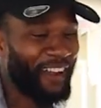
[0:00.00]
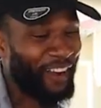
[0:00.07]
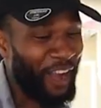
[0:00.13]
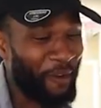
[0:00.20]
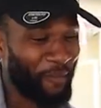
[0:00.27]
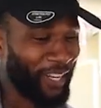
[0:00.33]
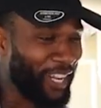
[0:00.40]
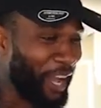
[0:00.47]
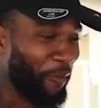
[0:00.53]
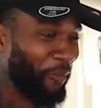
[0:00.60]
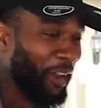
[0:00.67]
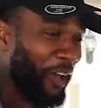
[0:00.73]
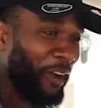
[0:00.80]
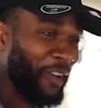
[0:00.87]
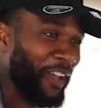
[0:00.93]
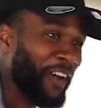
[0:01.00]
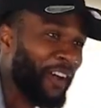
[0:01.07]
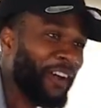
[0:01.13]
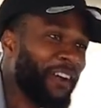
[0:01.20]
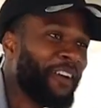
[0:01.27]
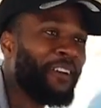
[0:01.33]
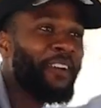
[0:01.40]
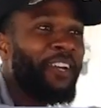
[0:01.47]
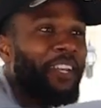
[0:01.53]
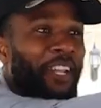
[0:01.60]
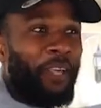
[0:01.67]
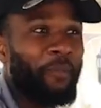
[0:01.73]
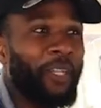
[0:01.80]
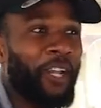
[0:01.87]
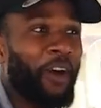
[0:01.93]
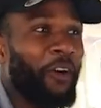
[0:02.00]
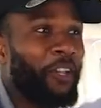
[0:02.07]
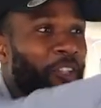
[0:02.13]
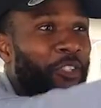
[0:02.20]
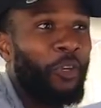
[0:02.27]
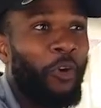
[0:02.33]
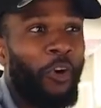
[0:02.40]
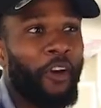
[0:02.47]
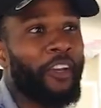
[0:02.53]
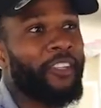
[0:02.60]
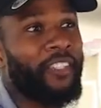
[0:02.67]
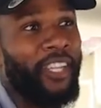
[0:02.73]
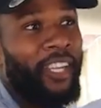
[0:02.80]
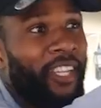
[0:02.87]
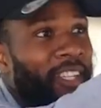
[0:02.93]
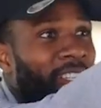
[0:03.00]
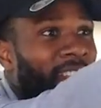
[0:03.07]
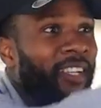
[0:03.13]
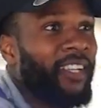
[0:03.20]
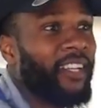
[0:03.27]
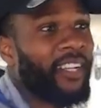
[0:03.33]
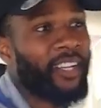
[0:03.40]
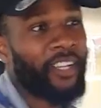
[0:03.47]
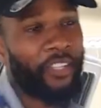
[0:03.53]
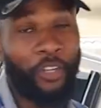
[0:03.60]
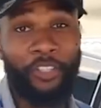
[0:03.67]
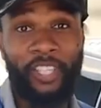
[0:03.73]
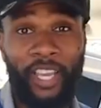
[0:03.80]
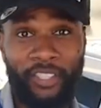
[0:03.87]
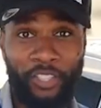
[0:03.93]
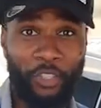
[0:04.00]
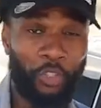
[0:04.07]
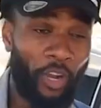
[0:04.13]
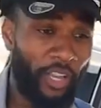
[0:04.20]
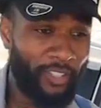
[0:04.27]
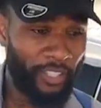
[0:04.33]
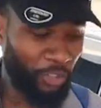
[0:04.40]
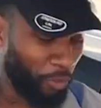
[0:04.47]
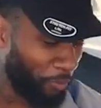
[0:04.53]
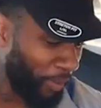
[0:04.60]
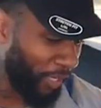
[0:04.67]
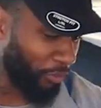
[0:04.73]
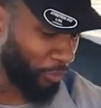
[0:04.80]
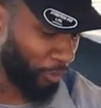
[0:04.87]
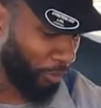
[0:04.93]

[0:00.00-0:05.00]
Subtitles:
Comment down below, y'all. Let me know the stories and your tests and trials that you've been